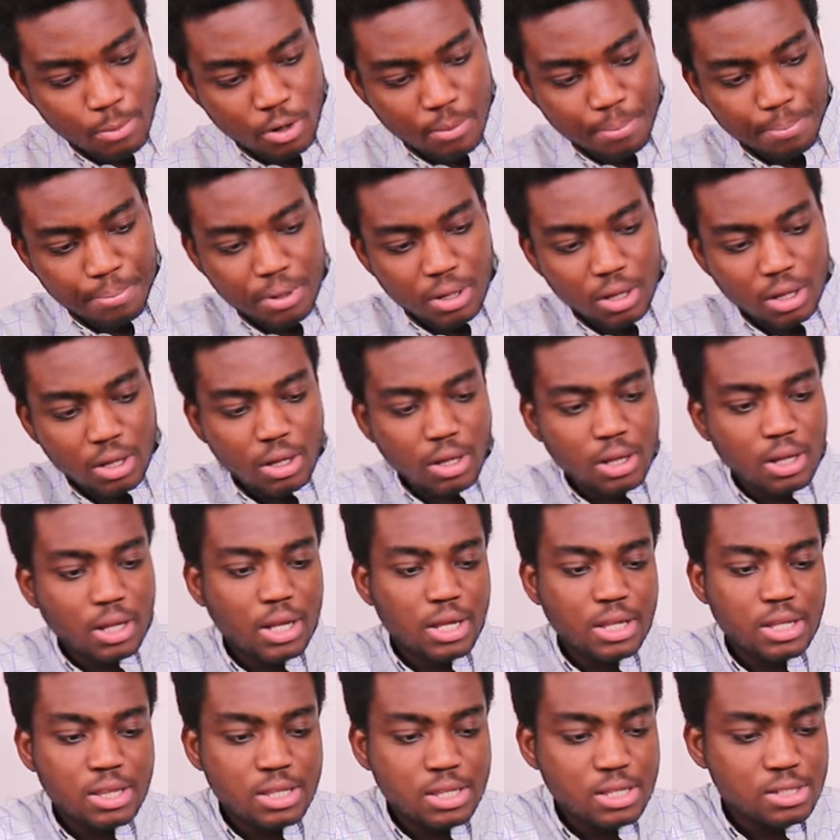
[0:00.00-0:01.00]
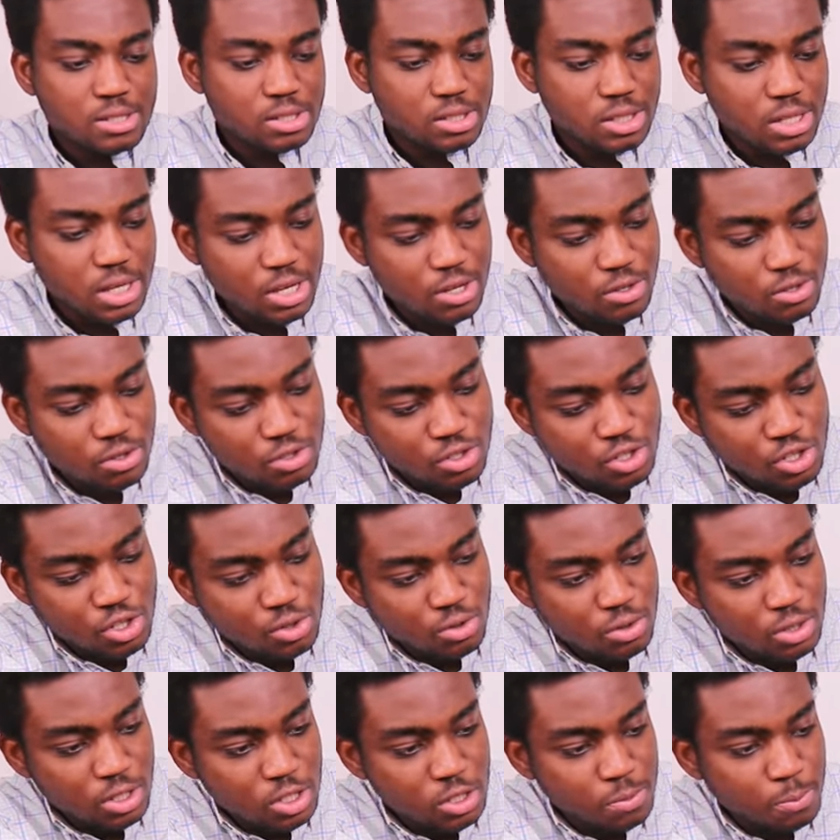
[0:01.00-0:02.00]
gonna plug this
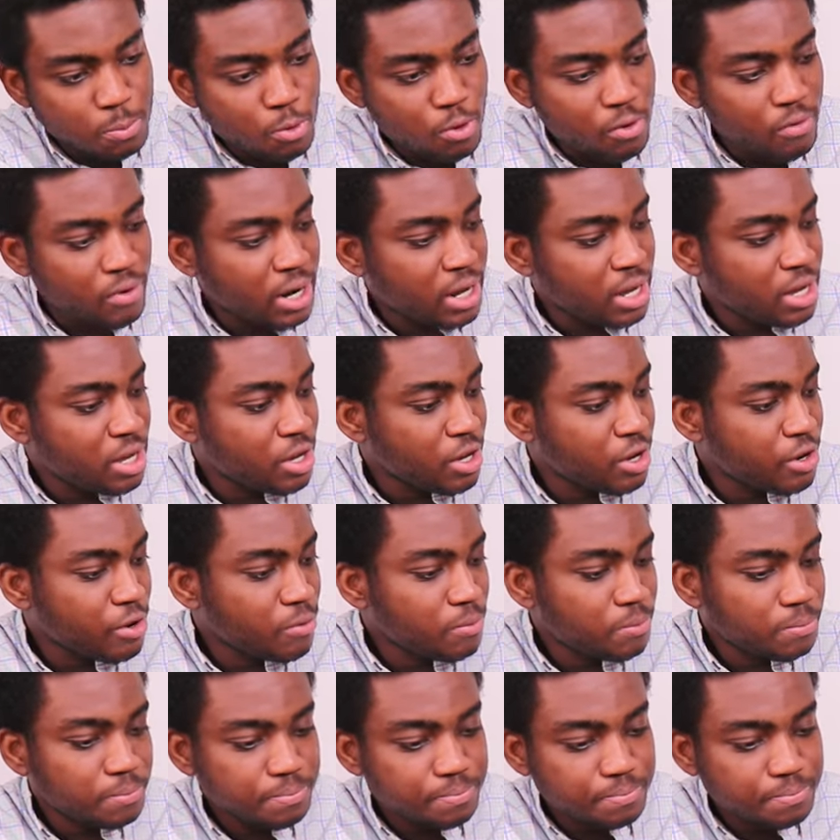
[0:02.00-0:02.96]
into this port right here.